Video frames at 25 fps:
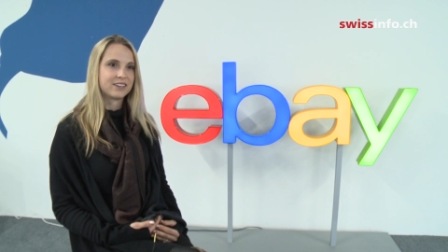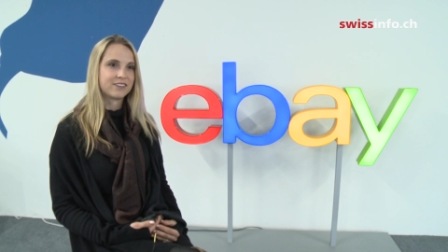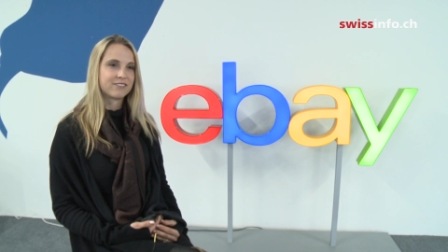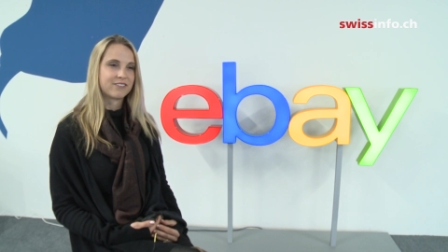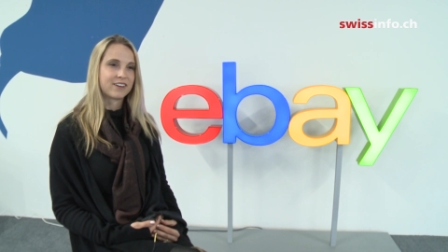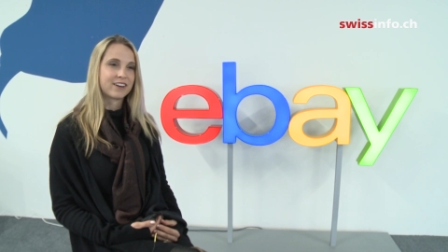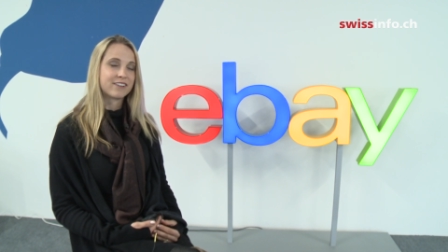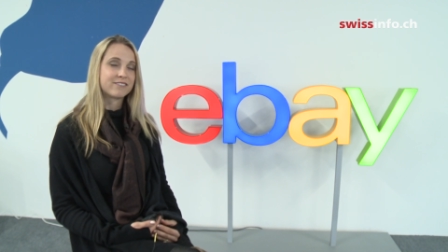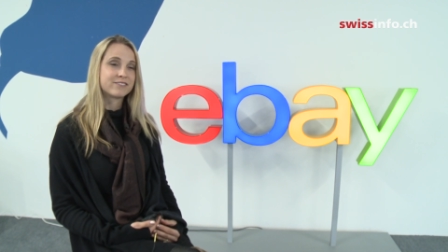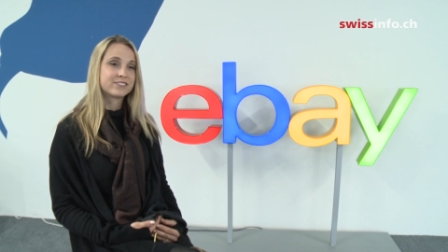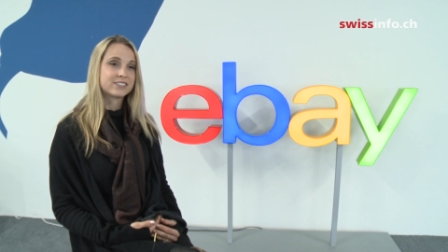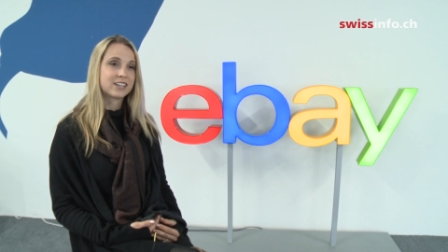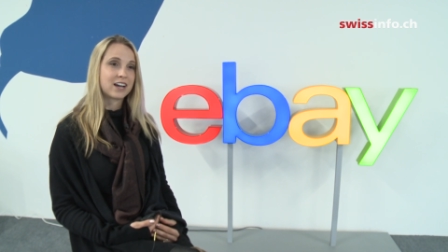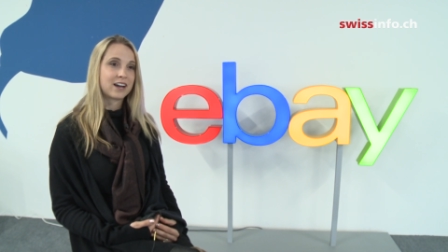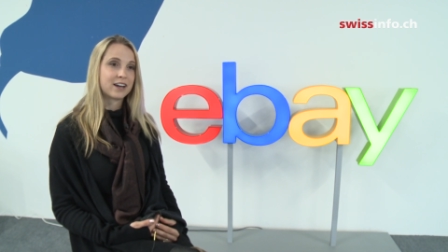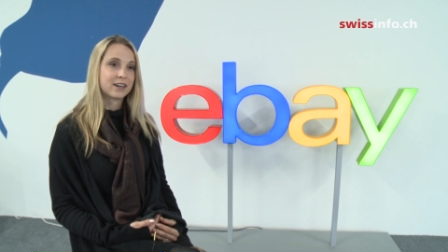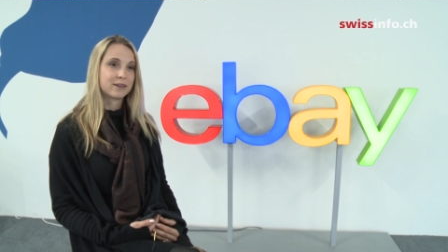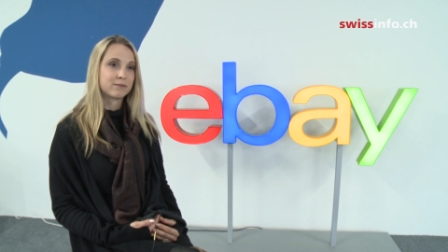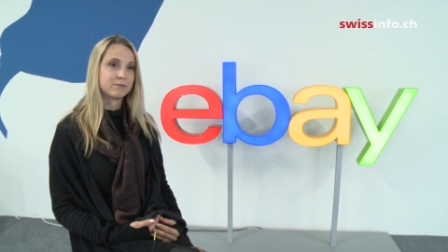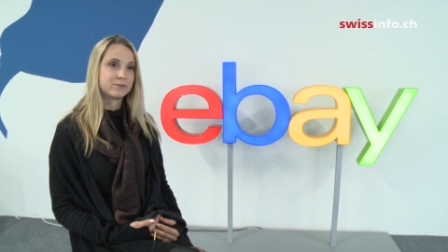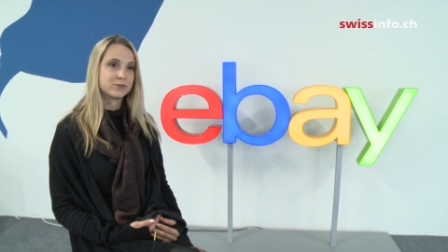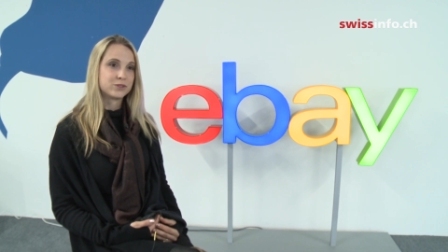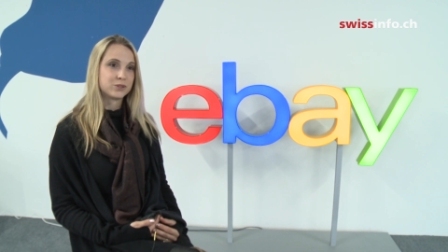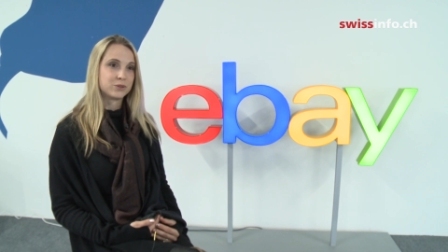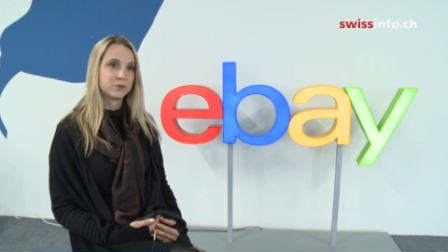if I have
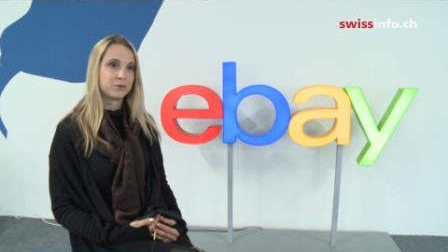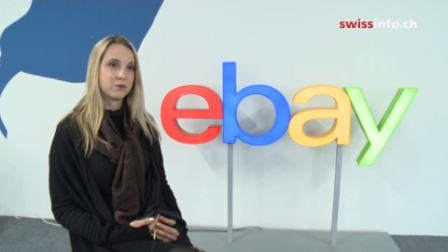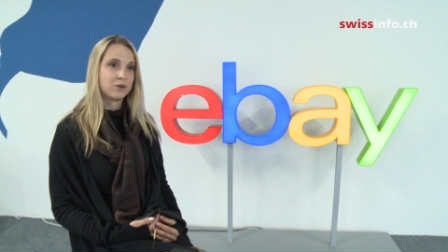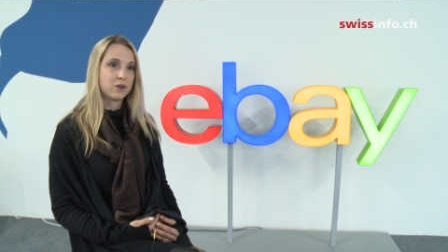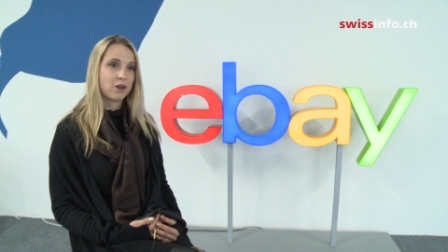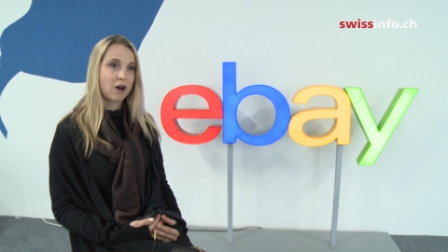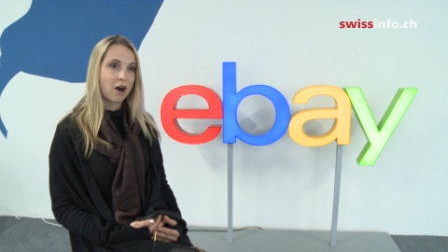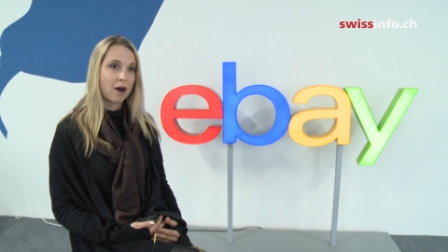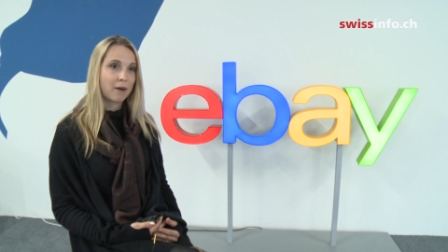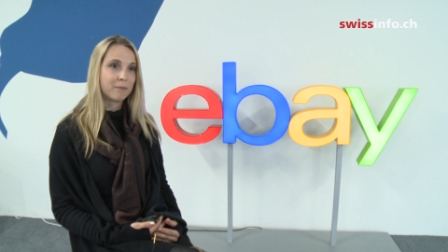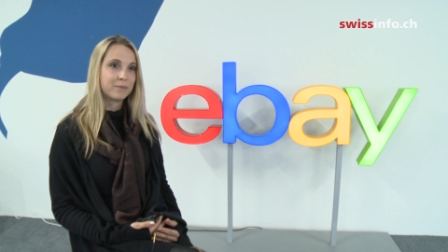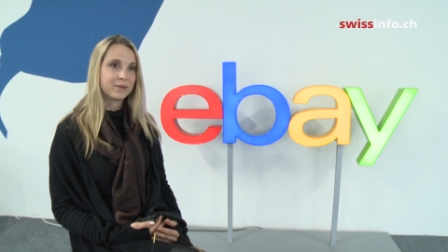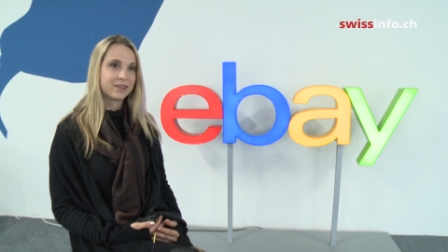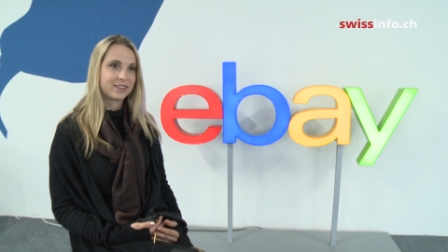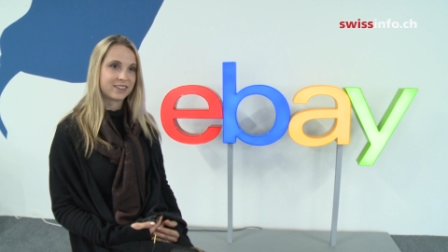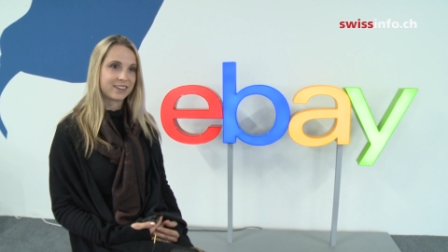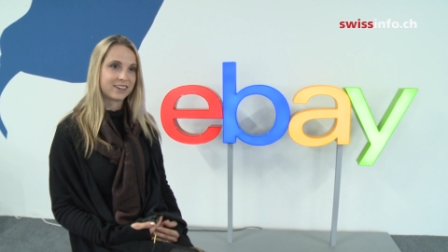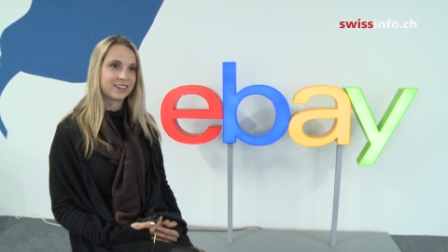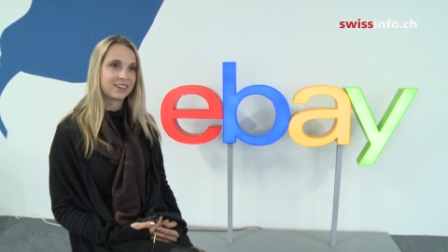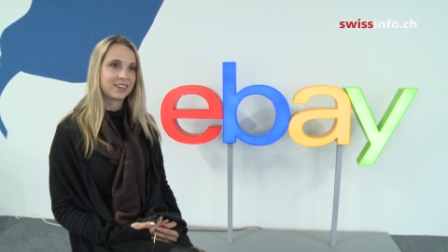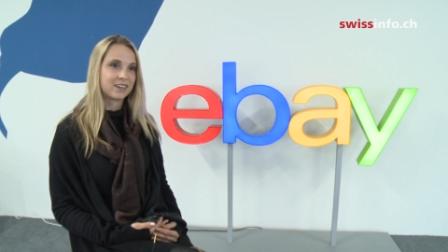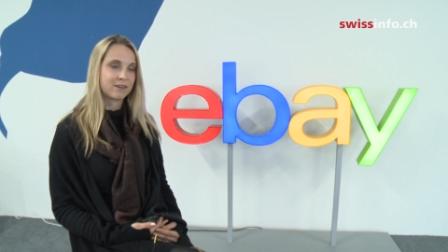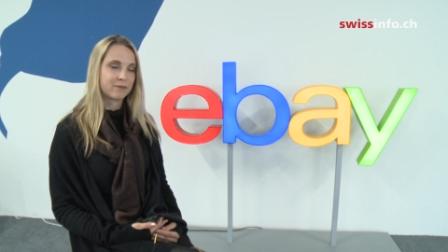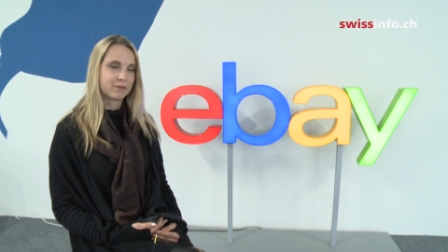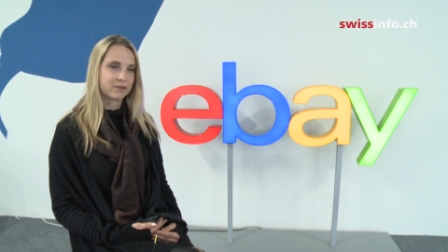time to not be
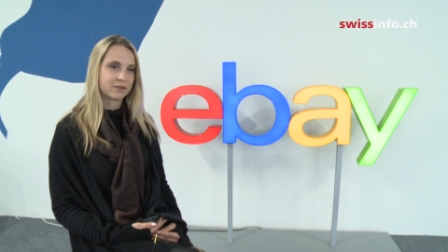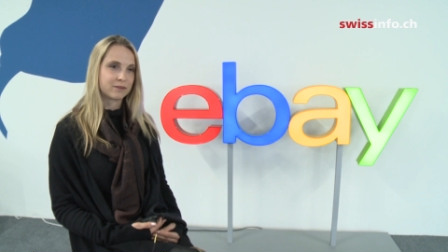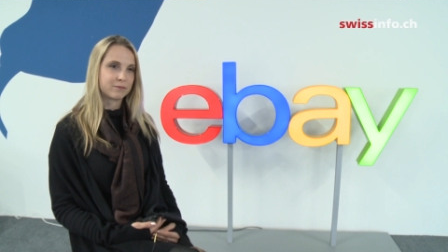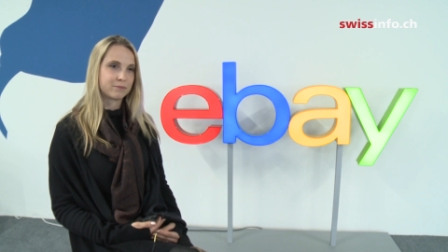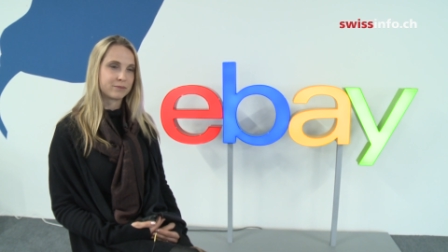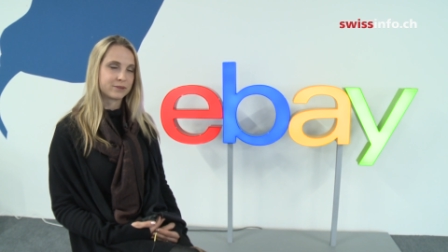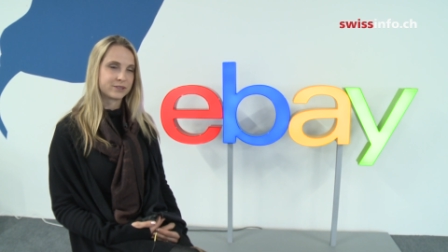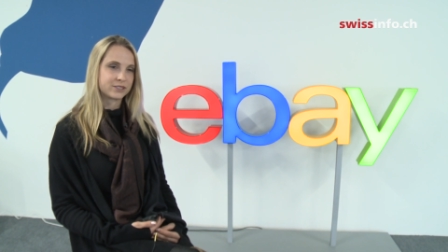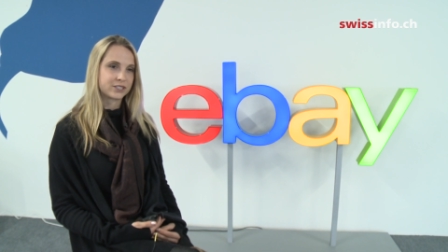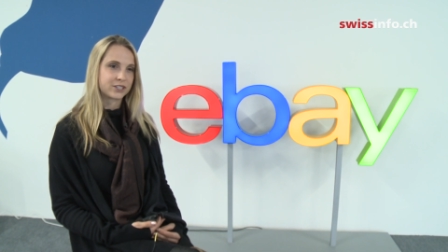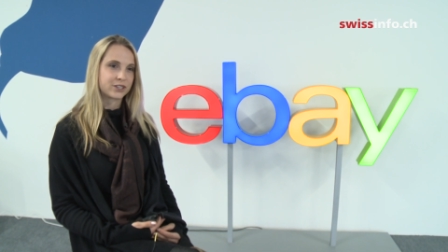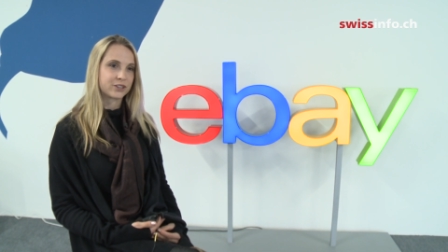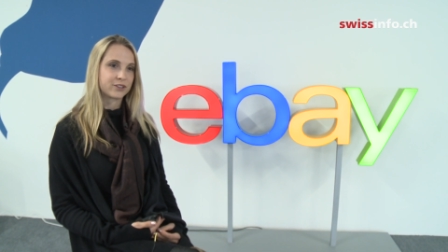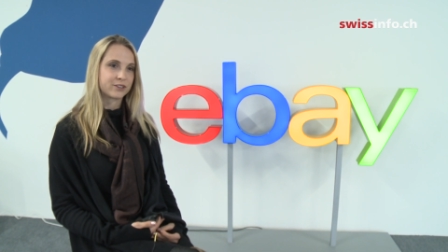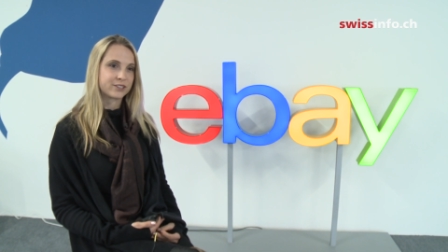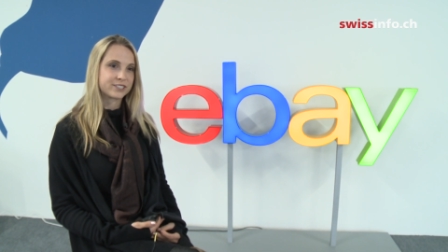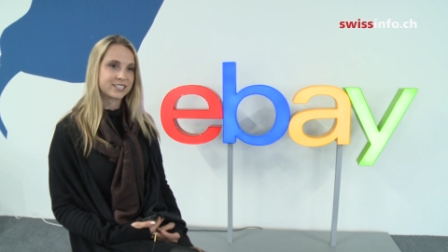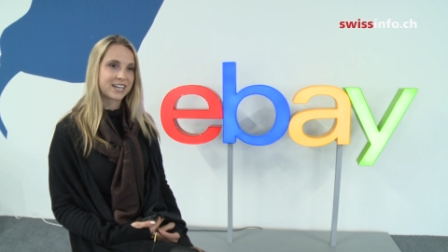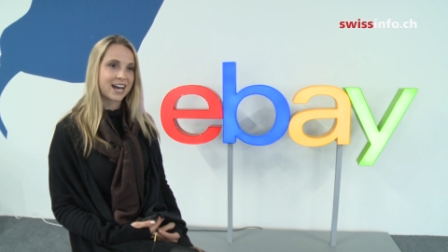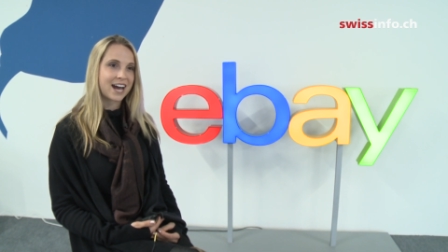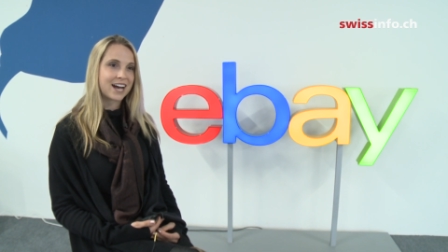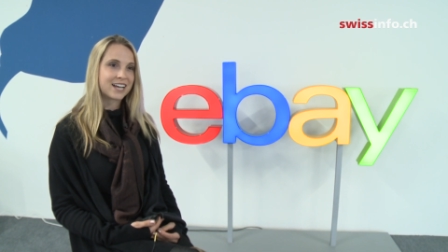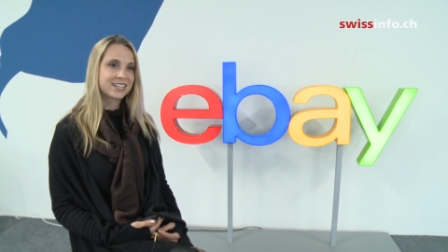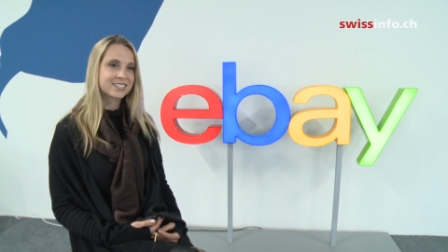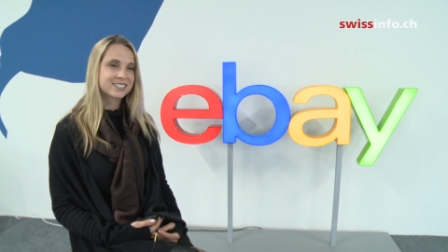thinking about the particular
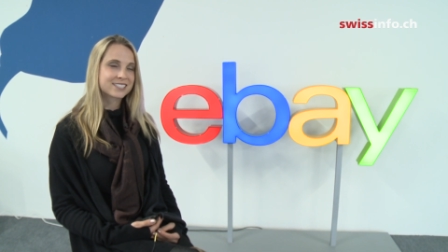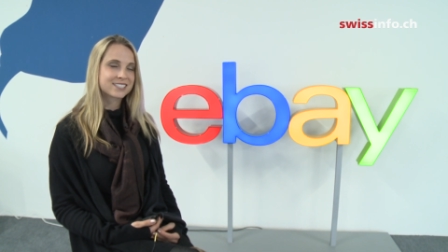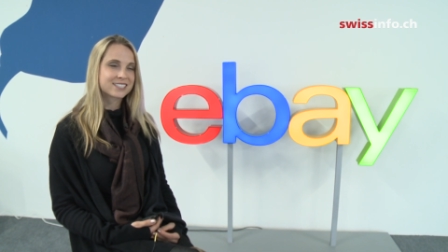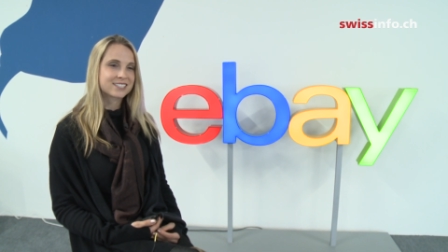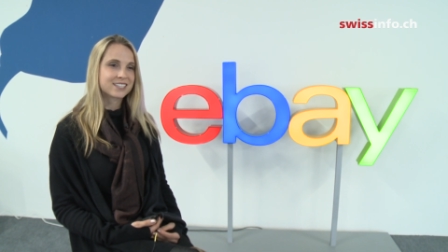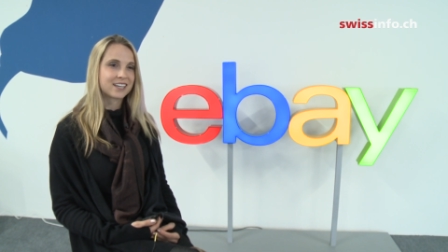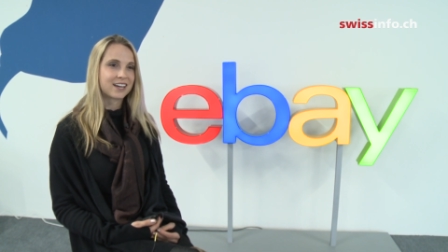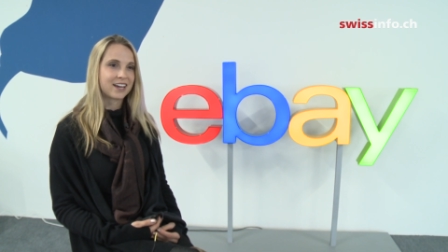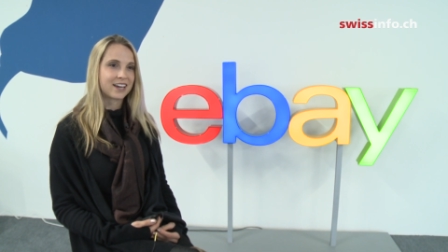tasks,